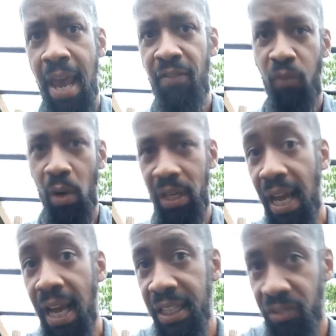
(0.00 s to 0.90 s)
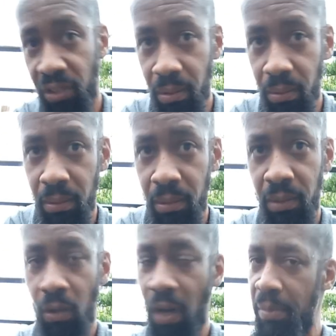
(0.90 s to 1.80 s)
at 49 years old.
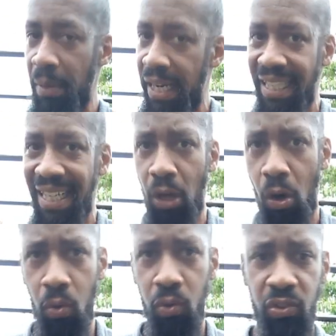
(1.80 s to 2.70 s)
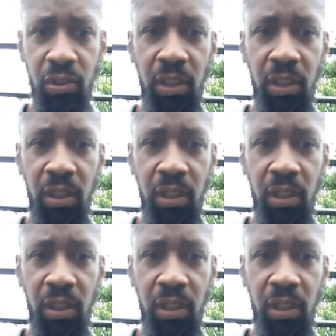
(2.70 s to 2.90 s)
So everybody got their goals,